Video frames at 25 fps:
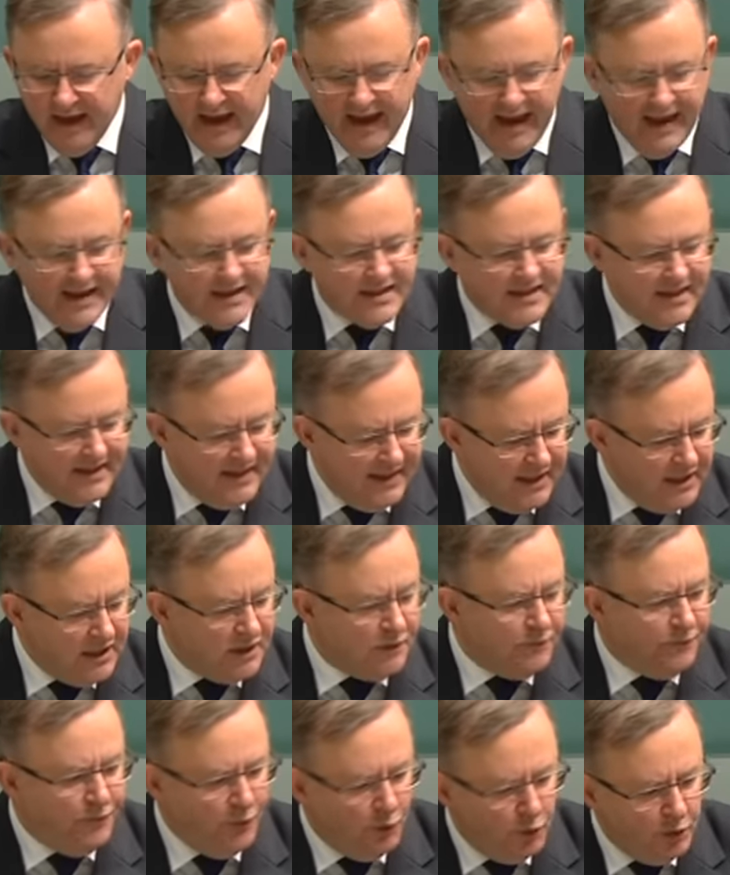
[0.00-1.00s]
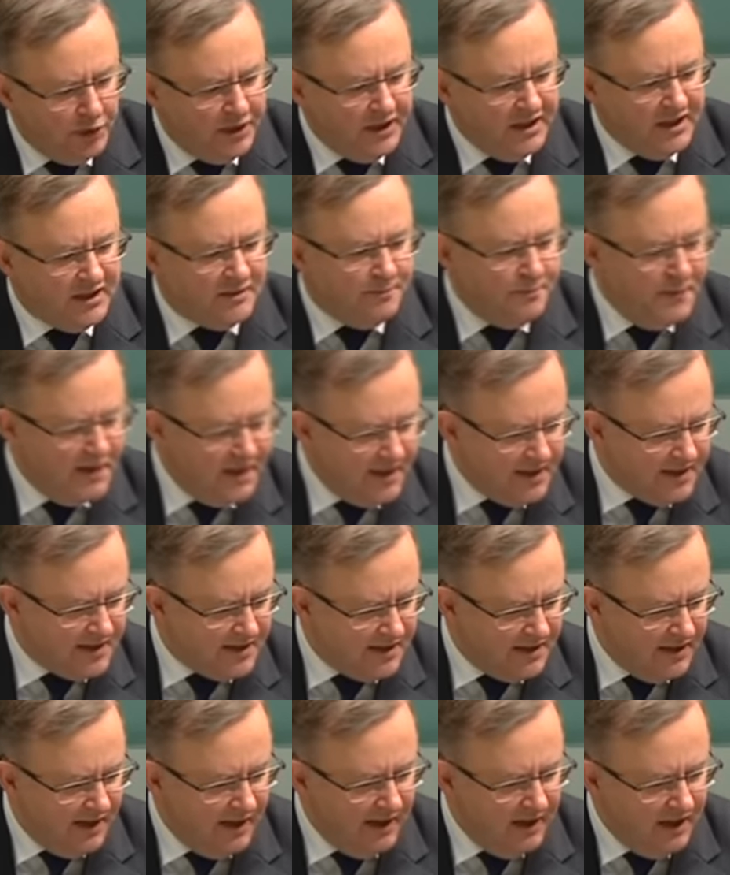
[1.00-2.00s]
as it is for this
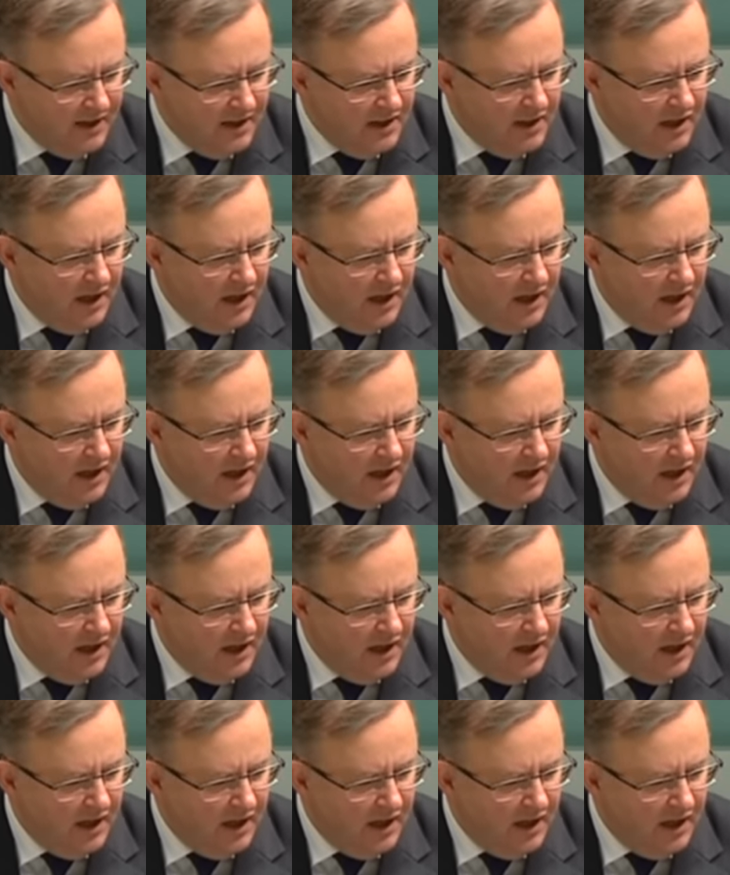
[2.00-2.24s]
minister